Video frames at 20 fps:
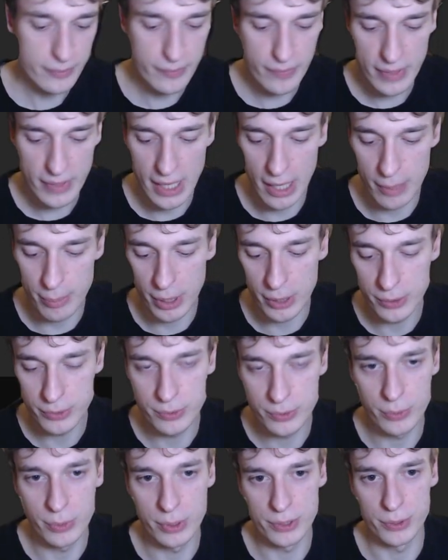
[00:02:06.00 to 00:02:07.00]
about
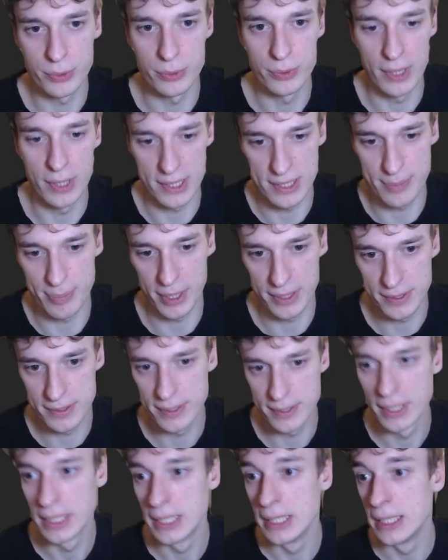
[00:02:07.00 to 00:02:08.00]
what you'd expect.
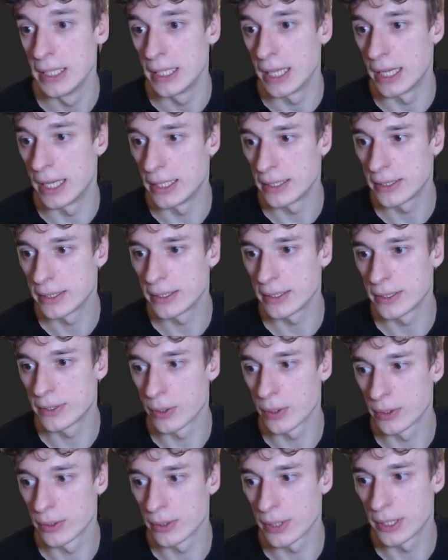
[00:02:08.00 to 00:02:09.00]
And it,
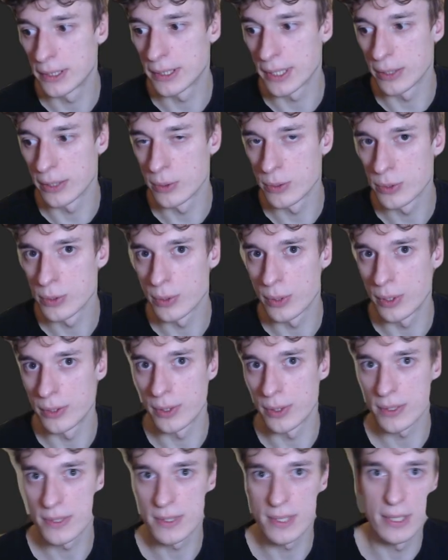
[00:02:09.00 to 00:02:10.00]
it can also
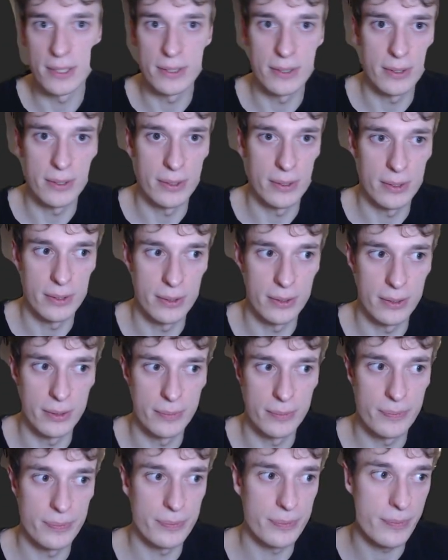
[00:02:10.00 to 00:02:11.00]
understand uh,
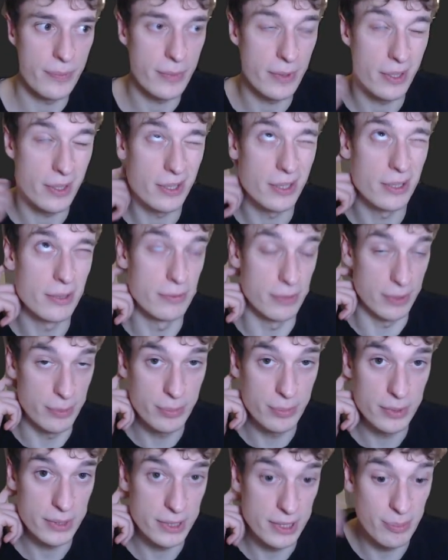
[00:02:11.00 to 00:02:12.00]

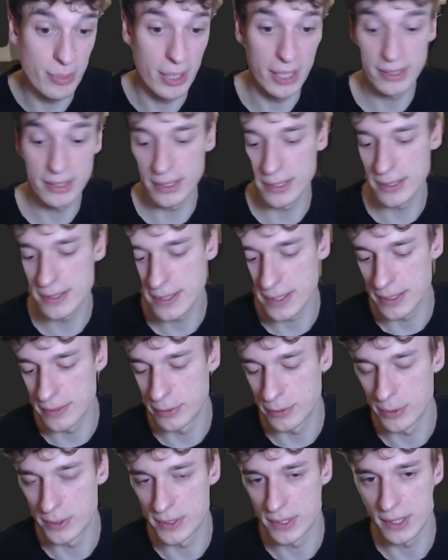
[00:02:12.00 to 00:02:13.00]
Vim key bindings if
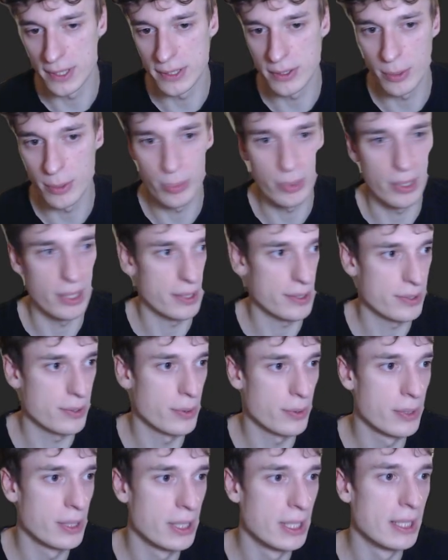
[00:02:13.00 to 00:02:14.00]
you set it up like
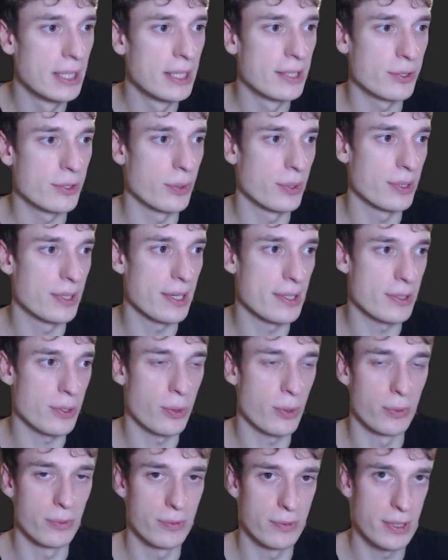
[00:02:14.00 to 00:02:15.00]
so. So it has a
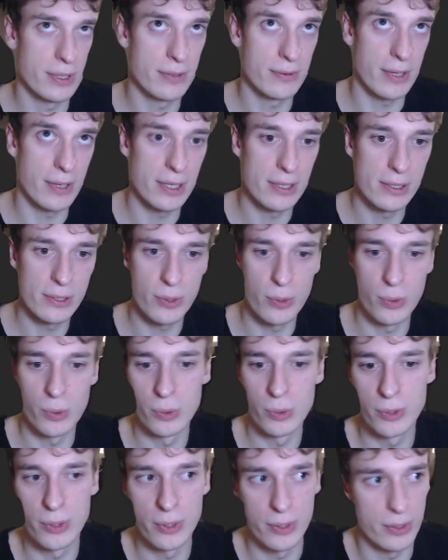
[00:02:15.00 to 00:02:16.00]
config file
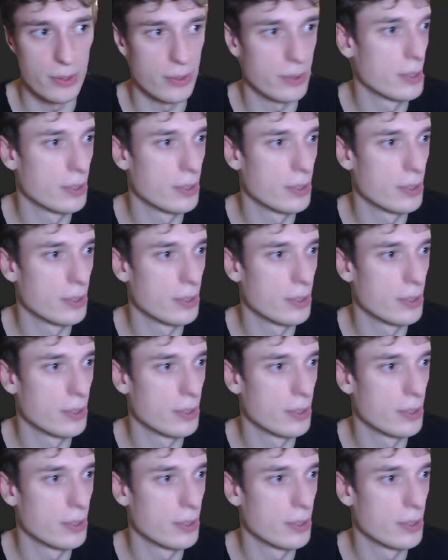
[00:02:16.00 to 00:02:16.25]
called uh,